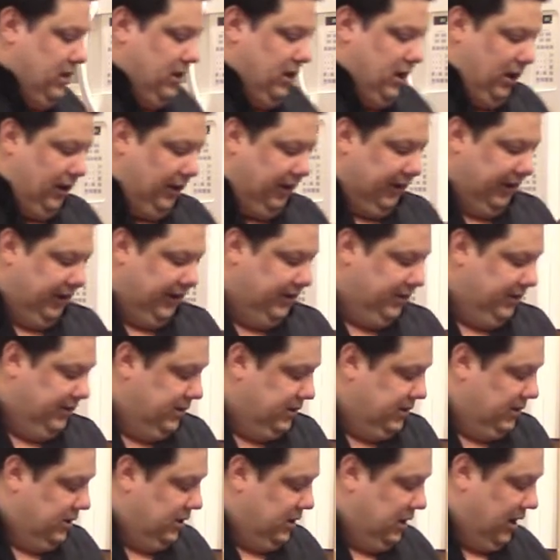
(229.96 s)
Again,
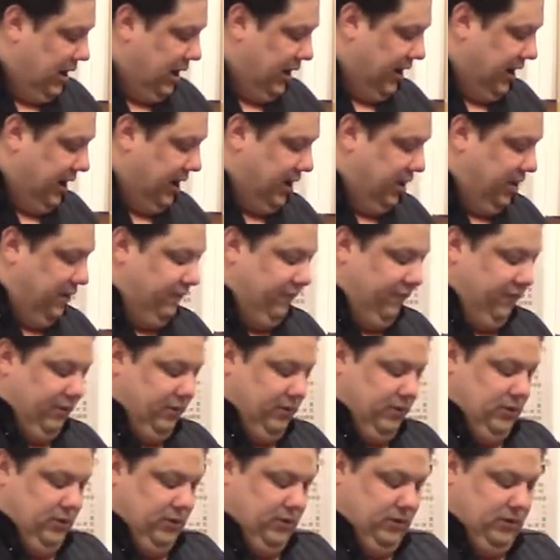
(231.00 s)
I have
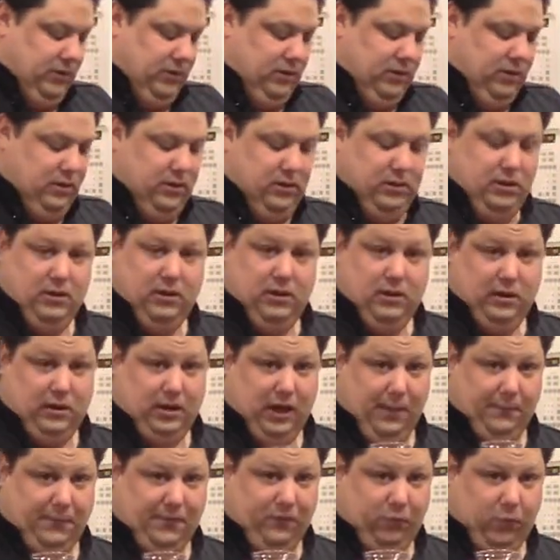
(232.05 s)
a
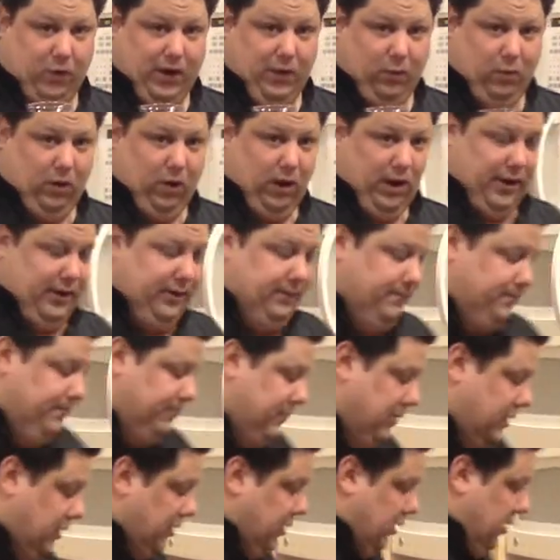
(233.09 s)
cup of white wine,
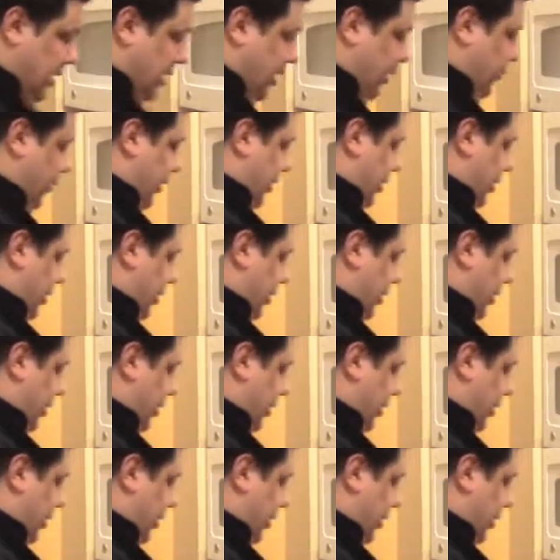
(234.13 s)
and we're